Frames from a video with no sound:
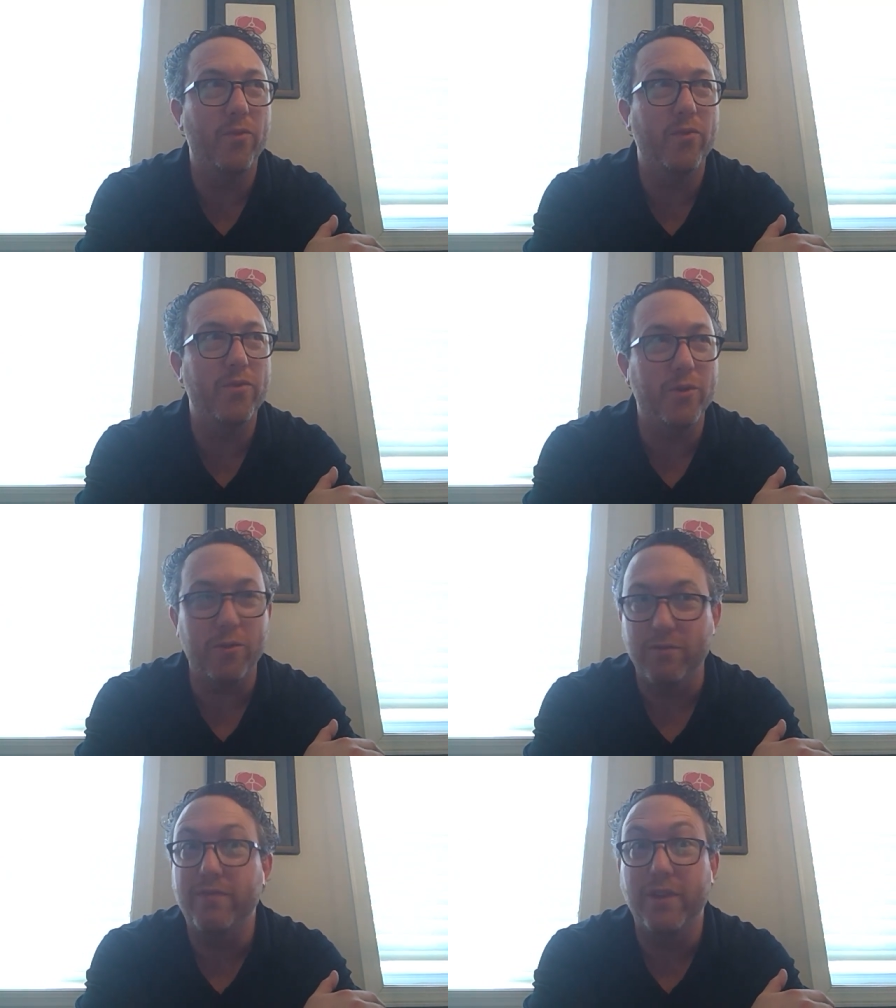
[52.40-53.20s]

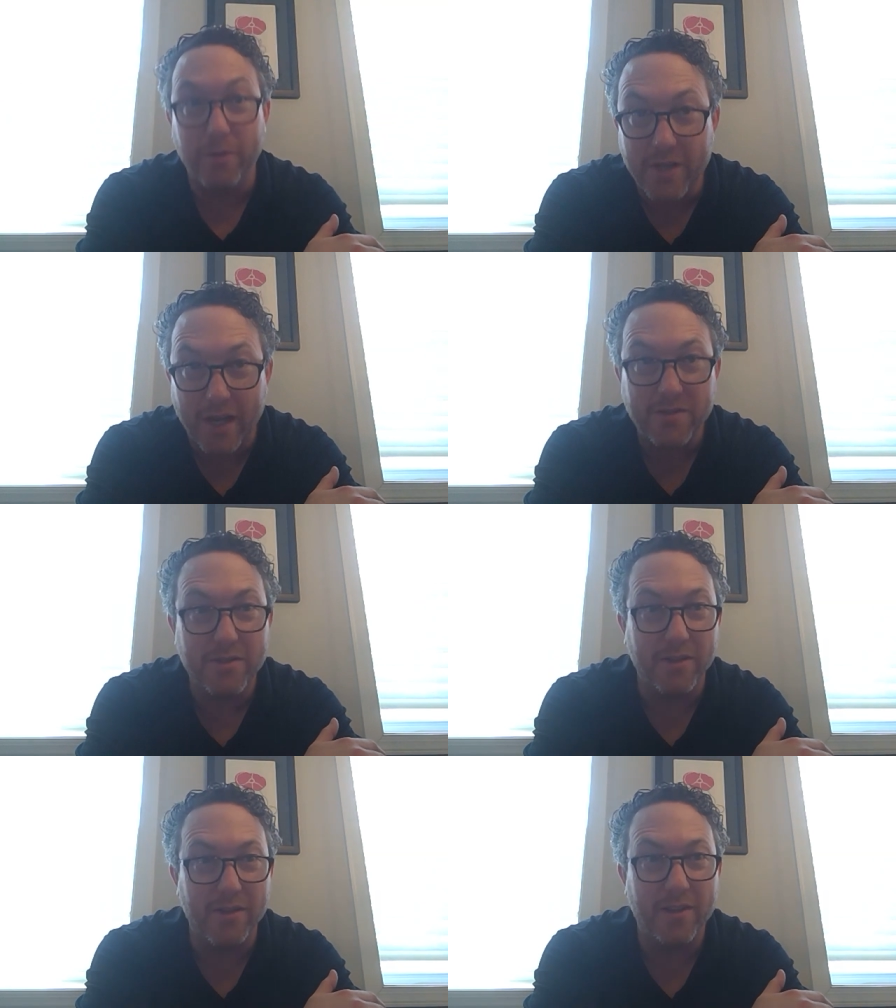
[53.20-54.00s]
do field tests
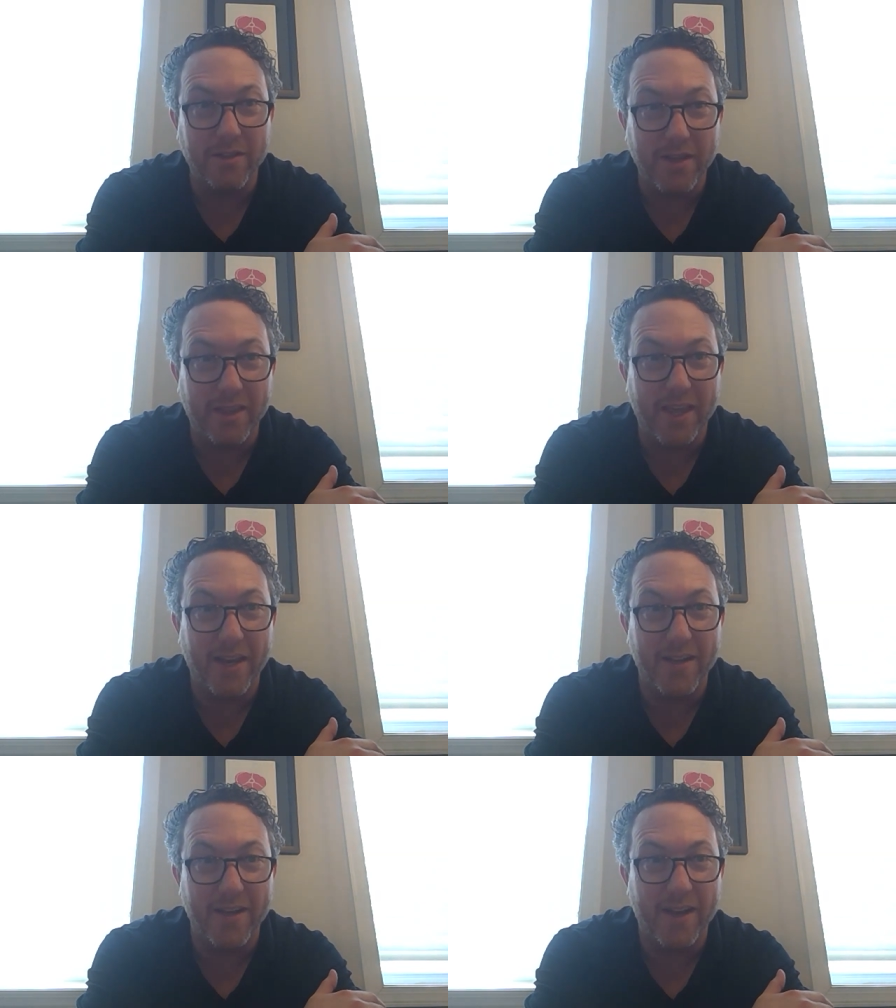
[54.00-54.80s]
and things like
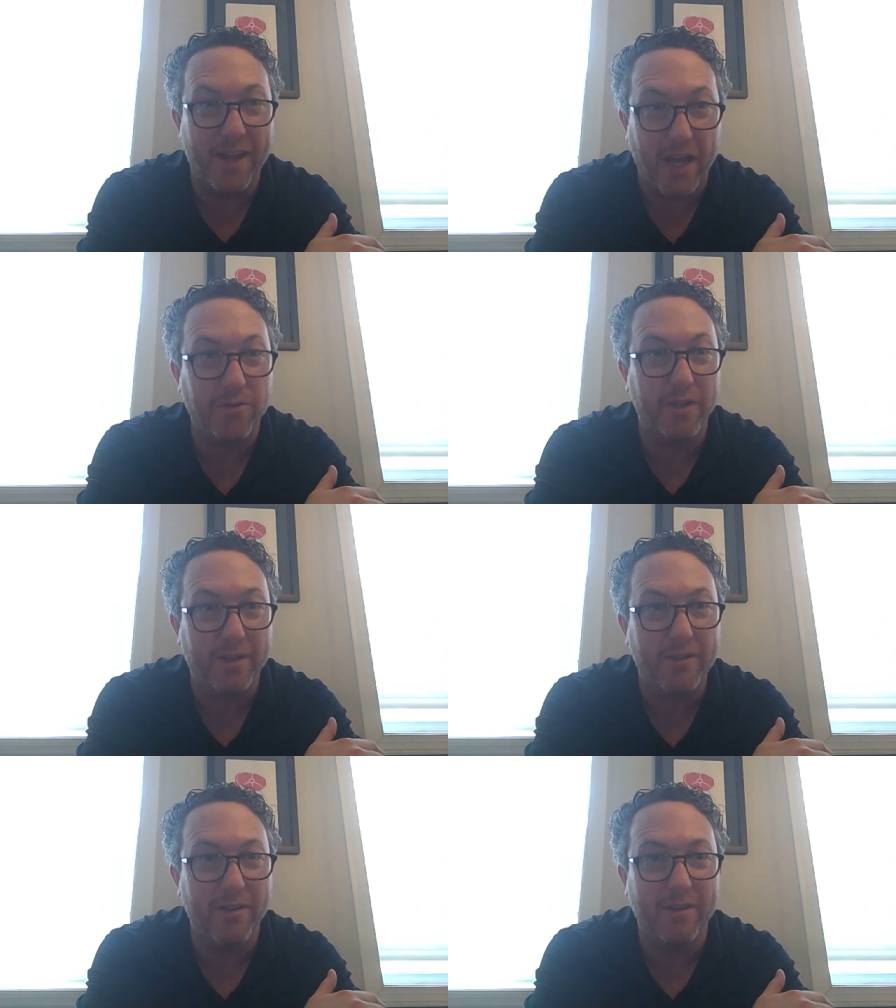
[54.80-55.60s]
that, and
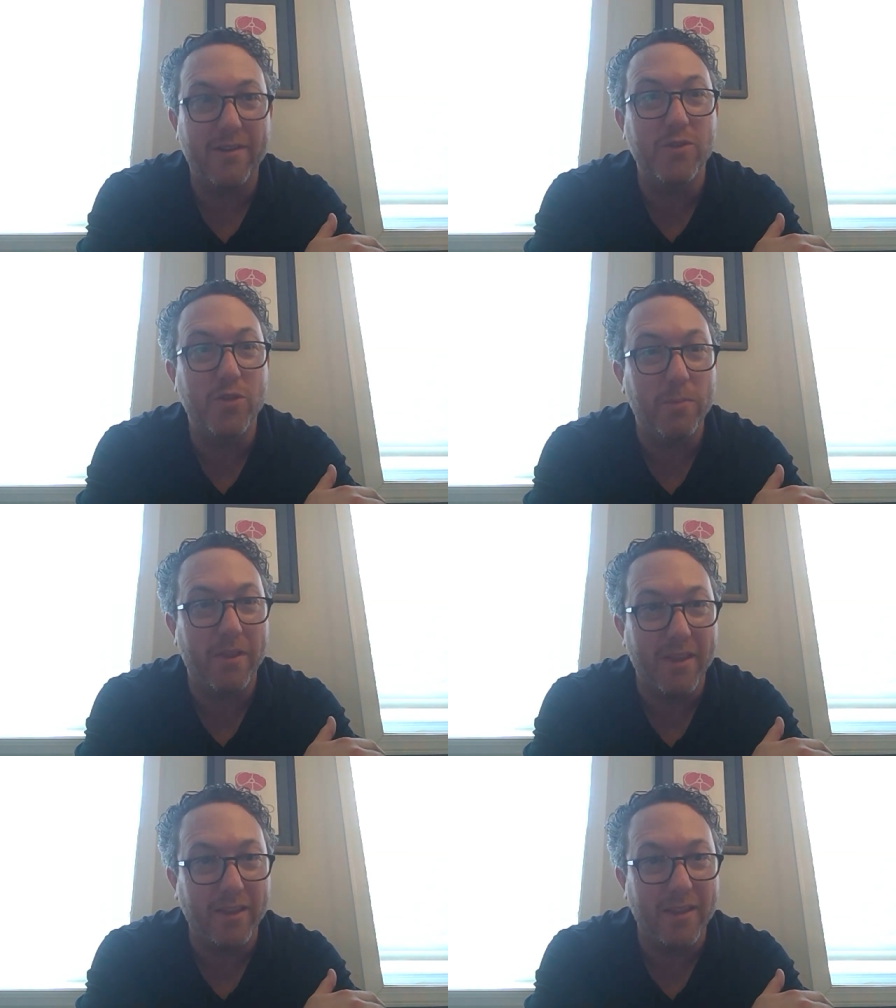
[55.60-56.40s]
actually uh, consume the
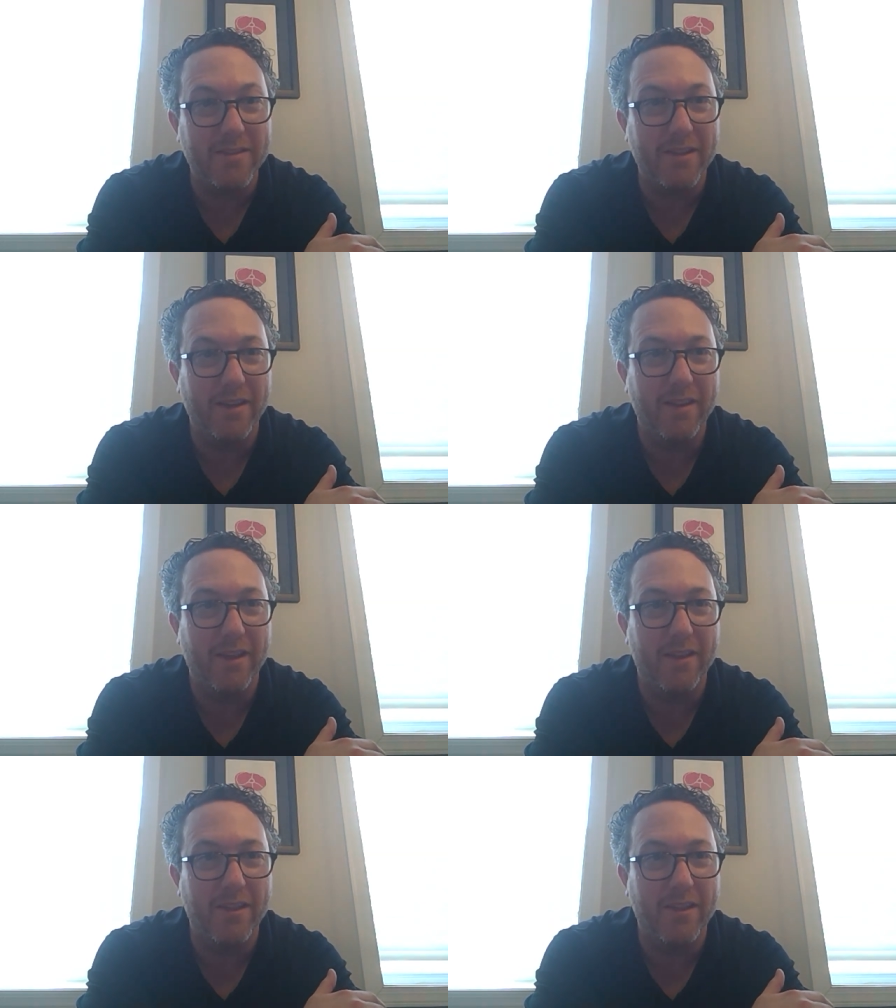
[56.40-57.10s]
thing that, that,